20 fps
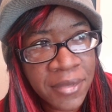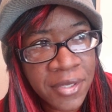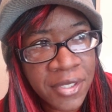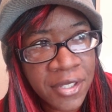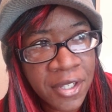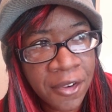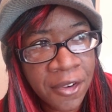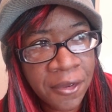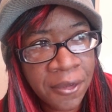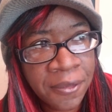
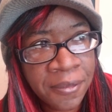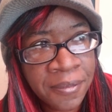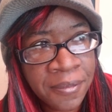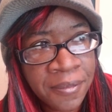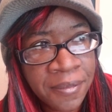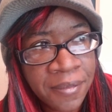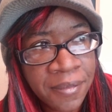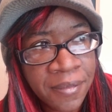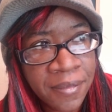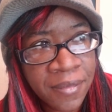ago,
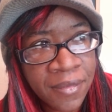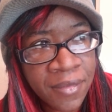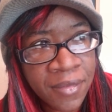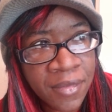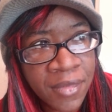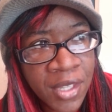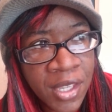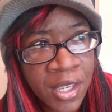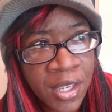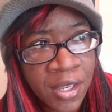
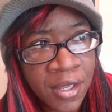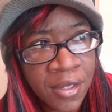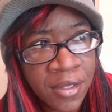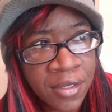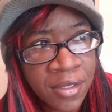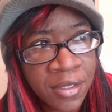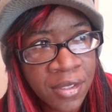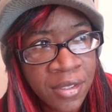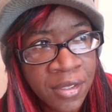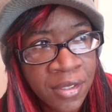
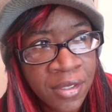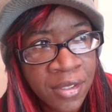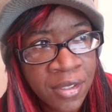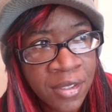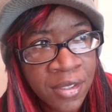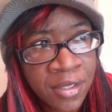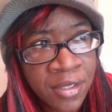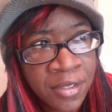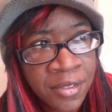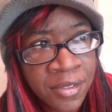and
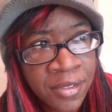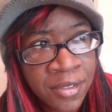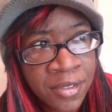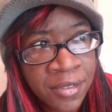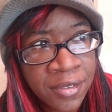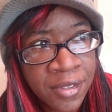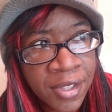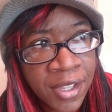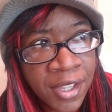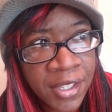
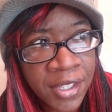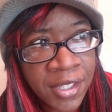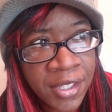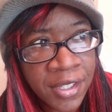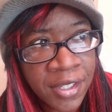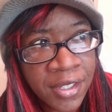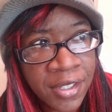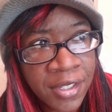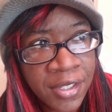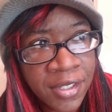
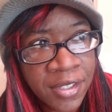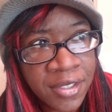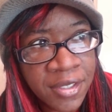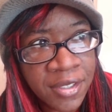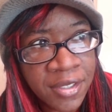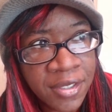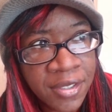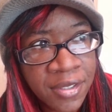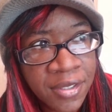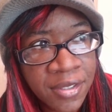like
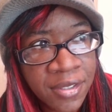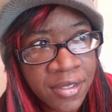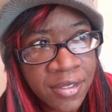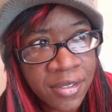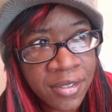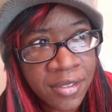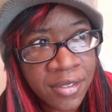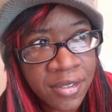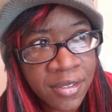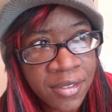
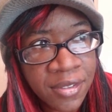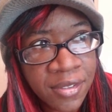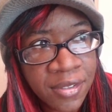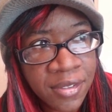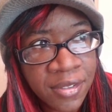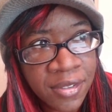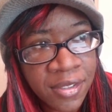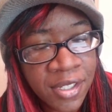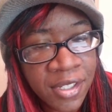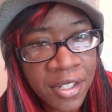
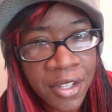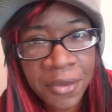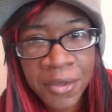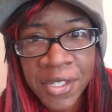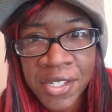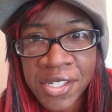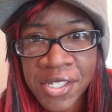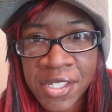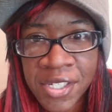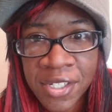the
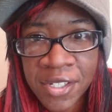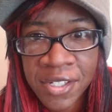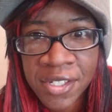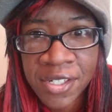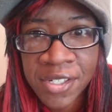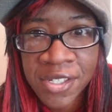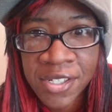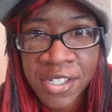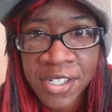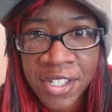Loki
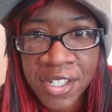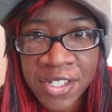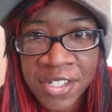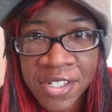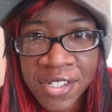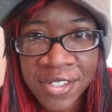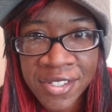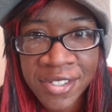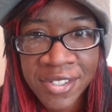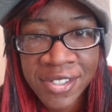series
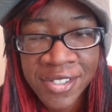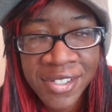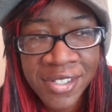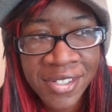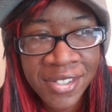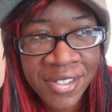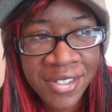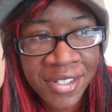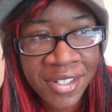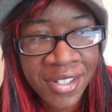teaches,
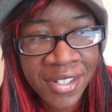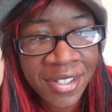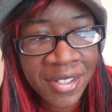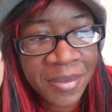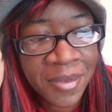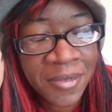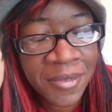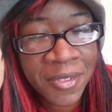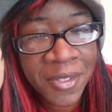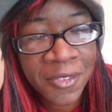
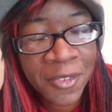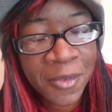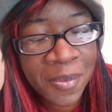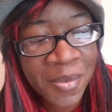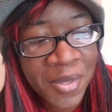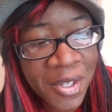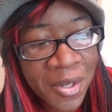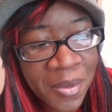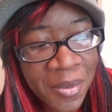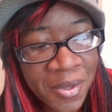if you're
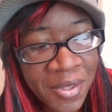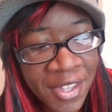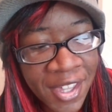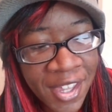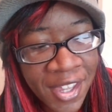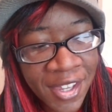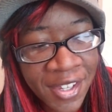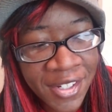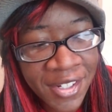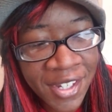familiar with
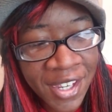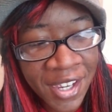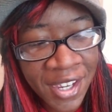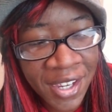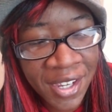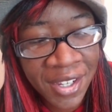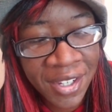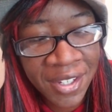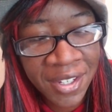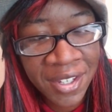that,
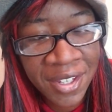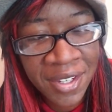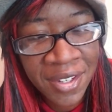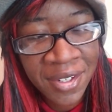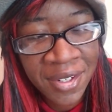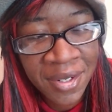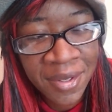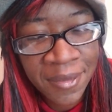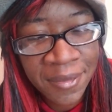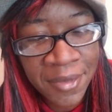I
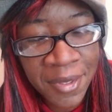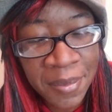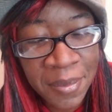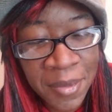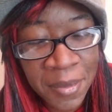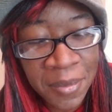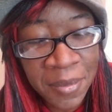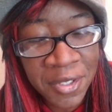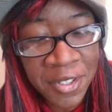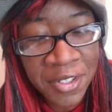
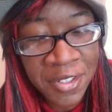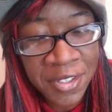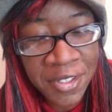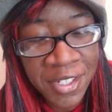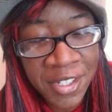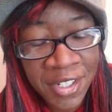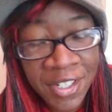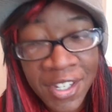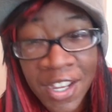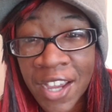remember
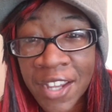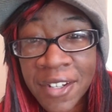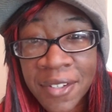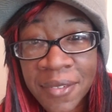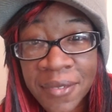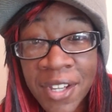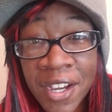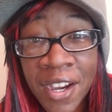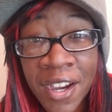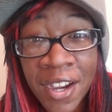the kind
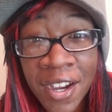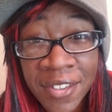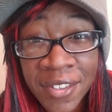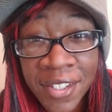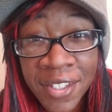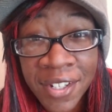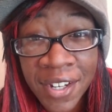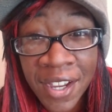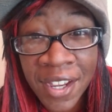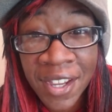of God
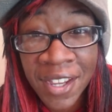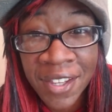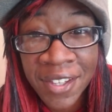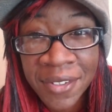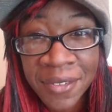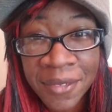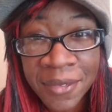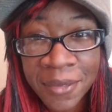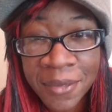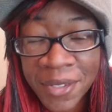that I
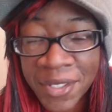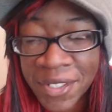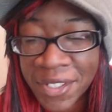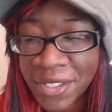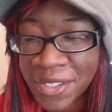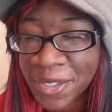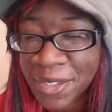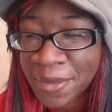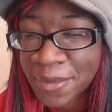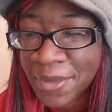
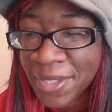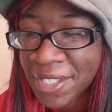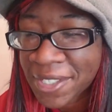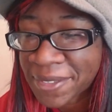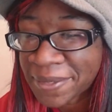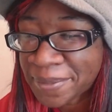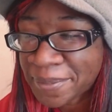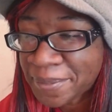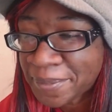wanted to be.